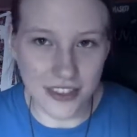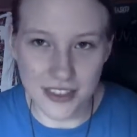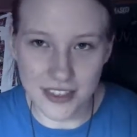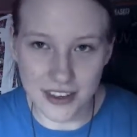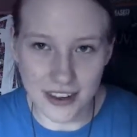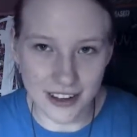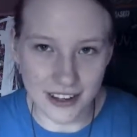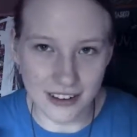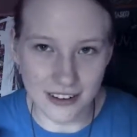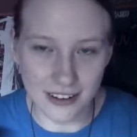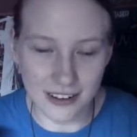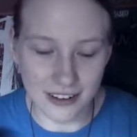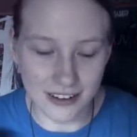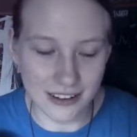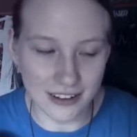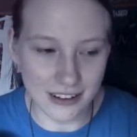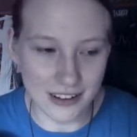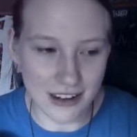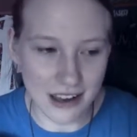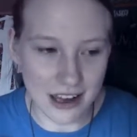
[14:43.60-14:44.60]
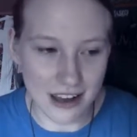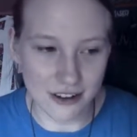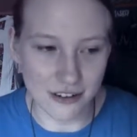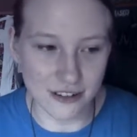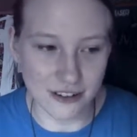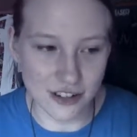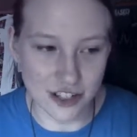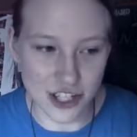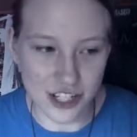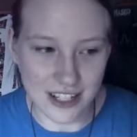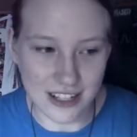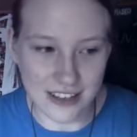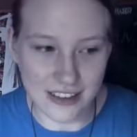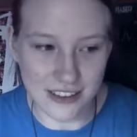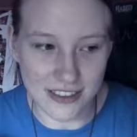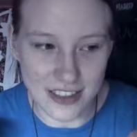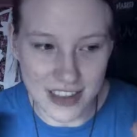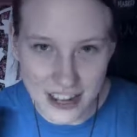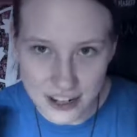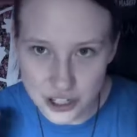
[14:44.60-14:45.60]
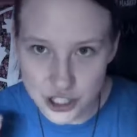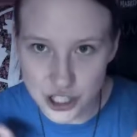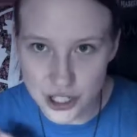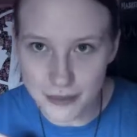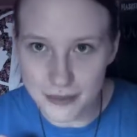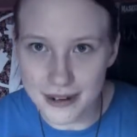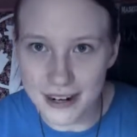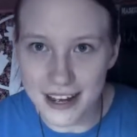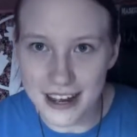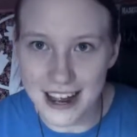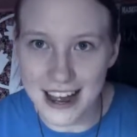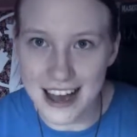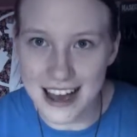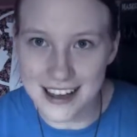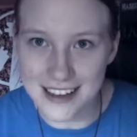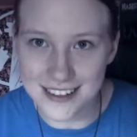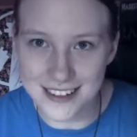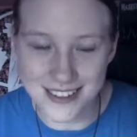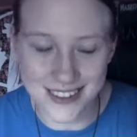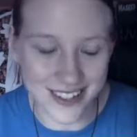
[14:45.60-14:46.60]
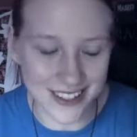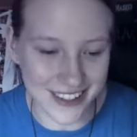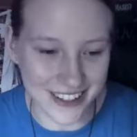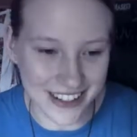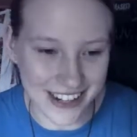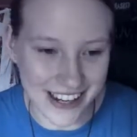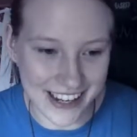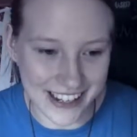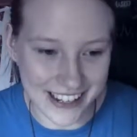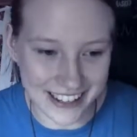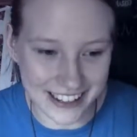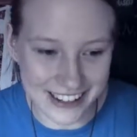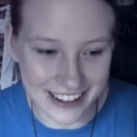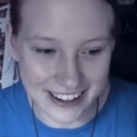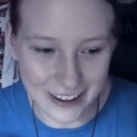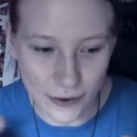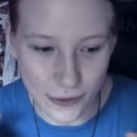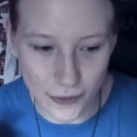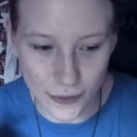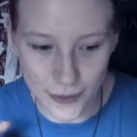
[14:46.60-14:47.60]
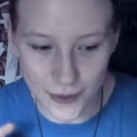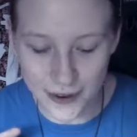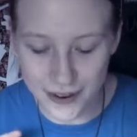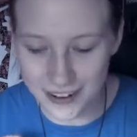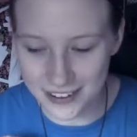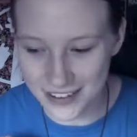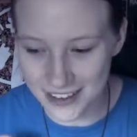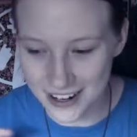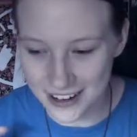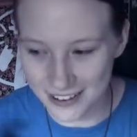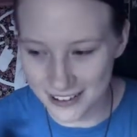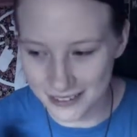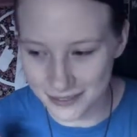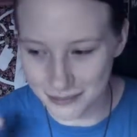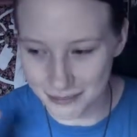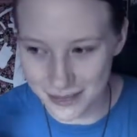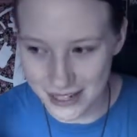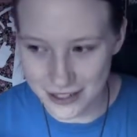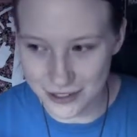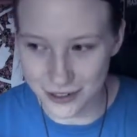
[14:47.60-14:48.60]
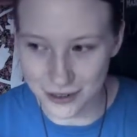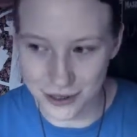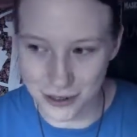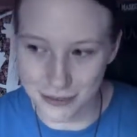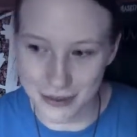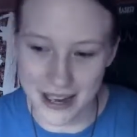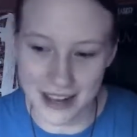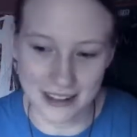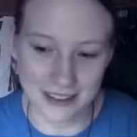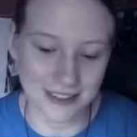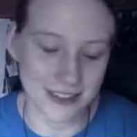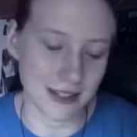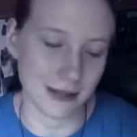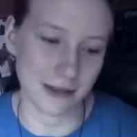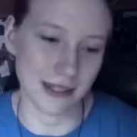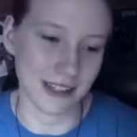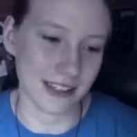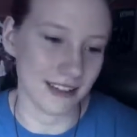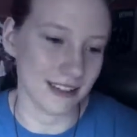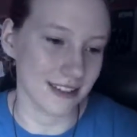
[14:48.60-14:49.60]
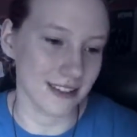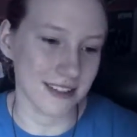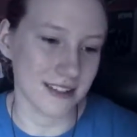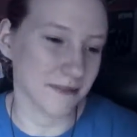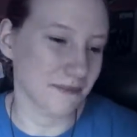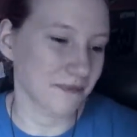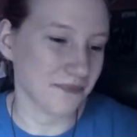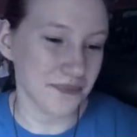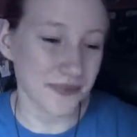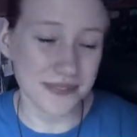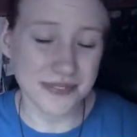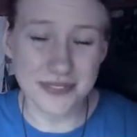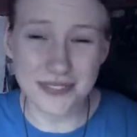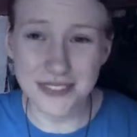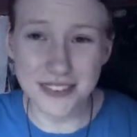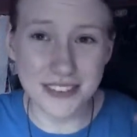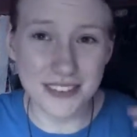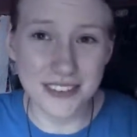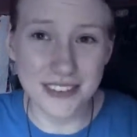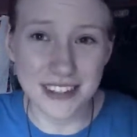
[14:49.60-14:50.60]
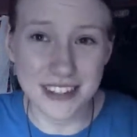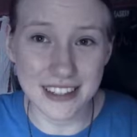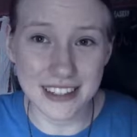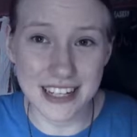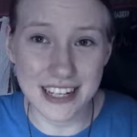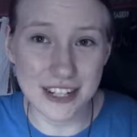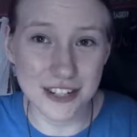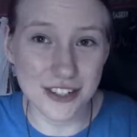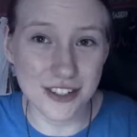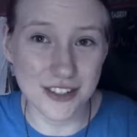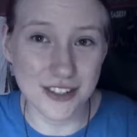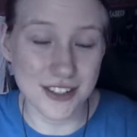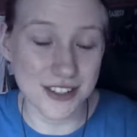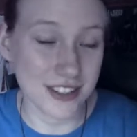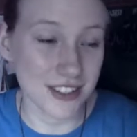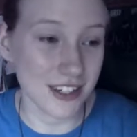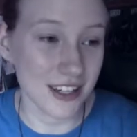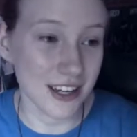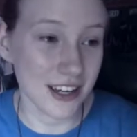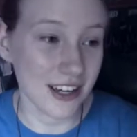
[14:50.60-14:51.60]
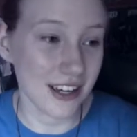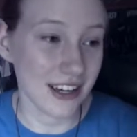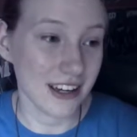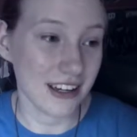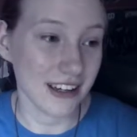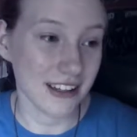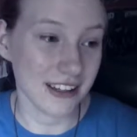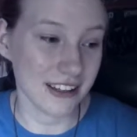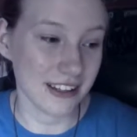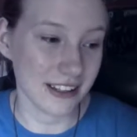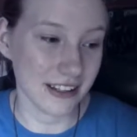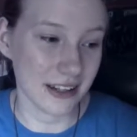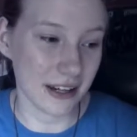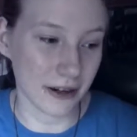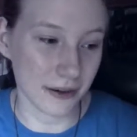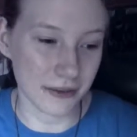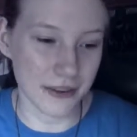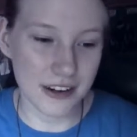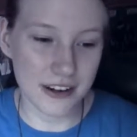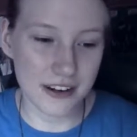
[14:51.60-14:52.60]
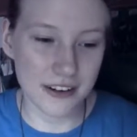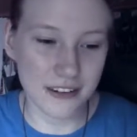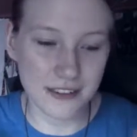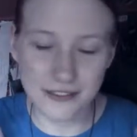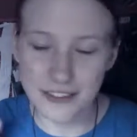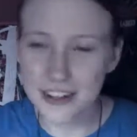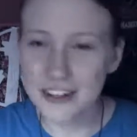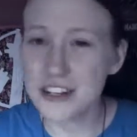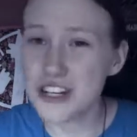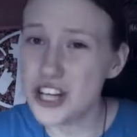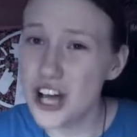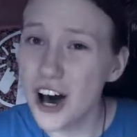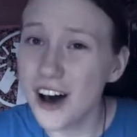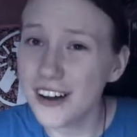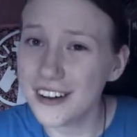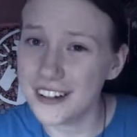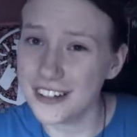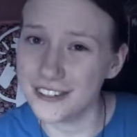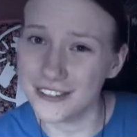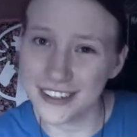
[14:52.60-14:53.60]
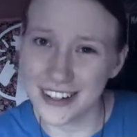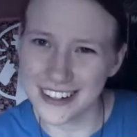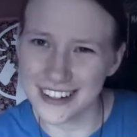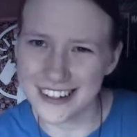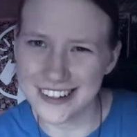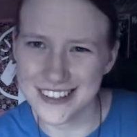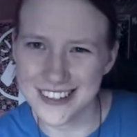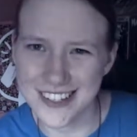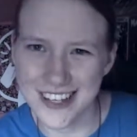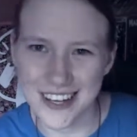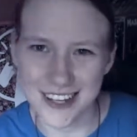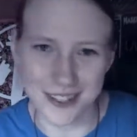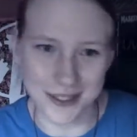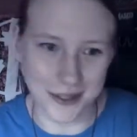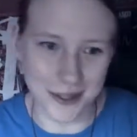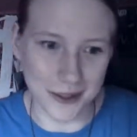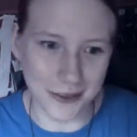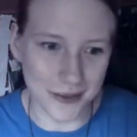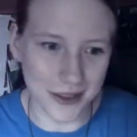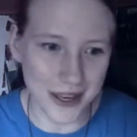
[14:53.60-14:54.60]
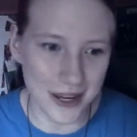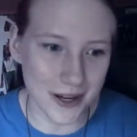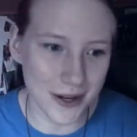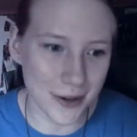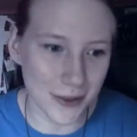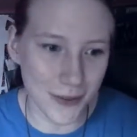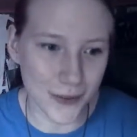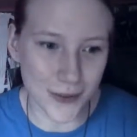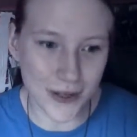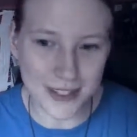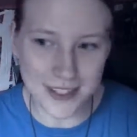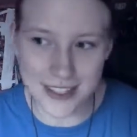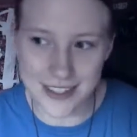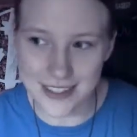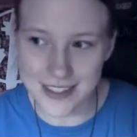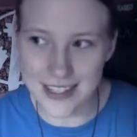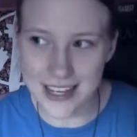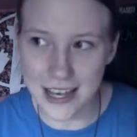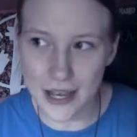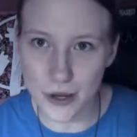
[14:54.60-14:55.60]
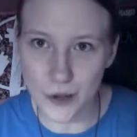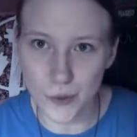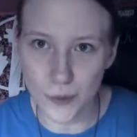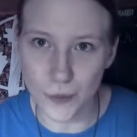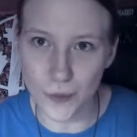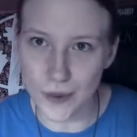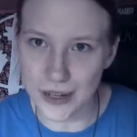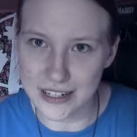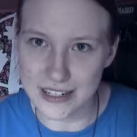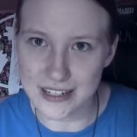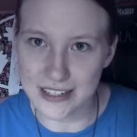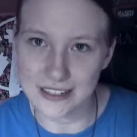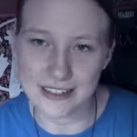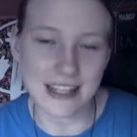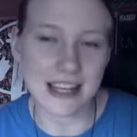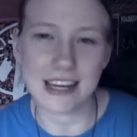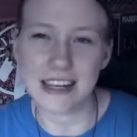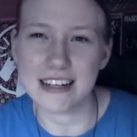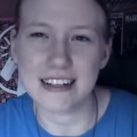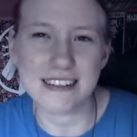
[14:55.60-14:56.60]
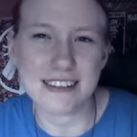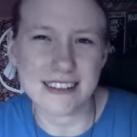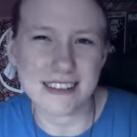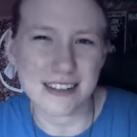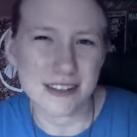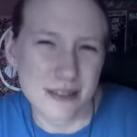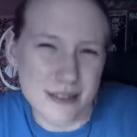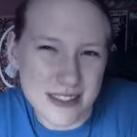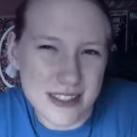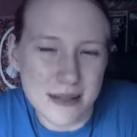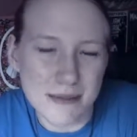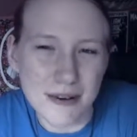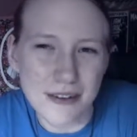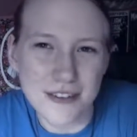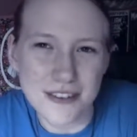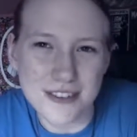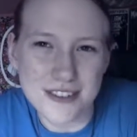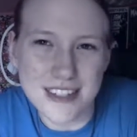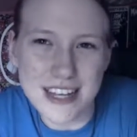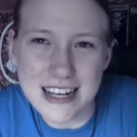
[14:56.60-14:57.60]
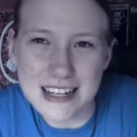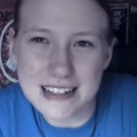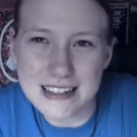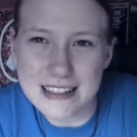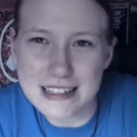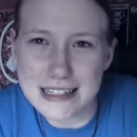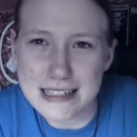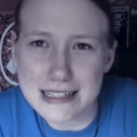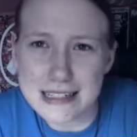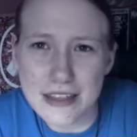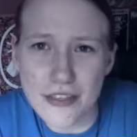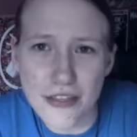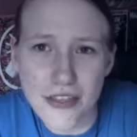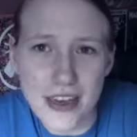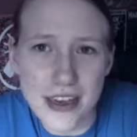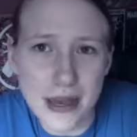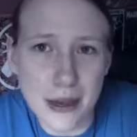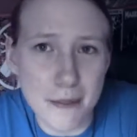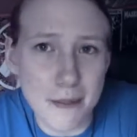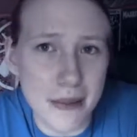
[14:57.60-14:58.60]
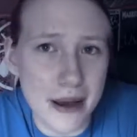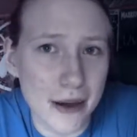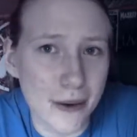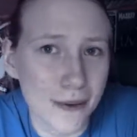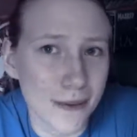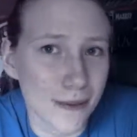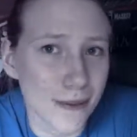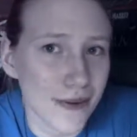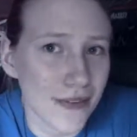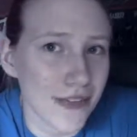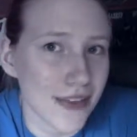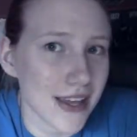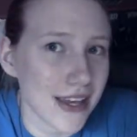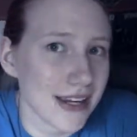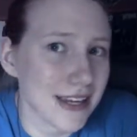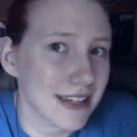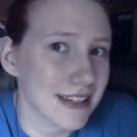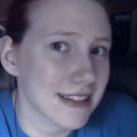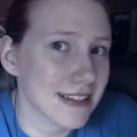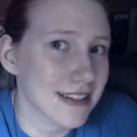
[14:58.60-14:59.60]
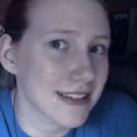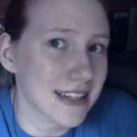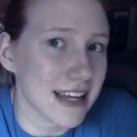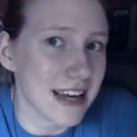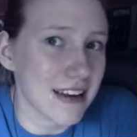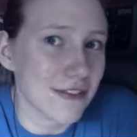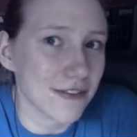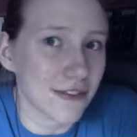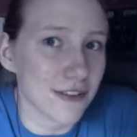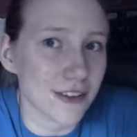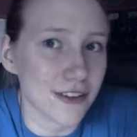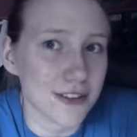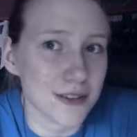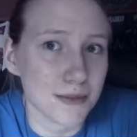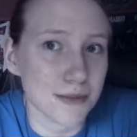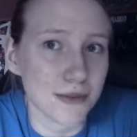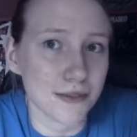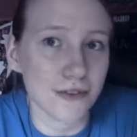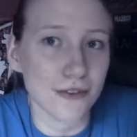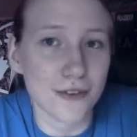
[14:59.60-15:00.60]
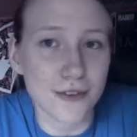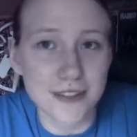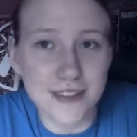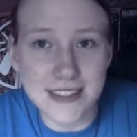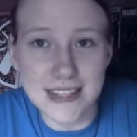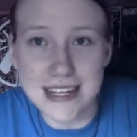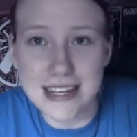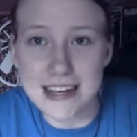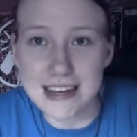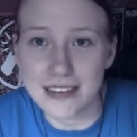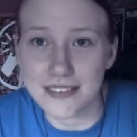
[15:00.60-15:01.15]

the energy that Gemini has, all right? Or their mental capacity because they just, you know, they're very talkative, like I said, you know, they know what to say, when to say it, and some other signs need to think about what they need to say first before saying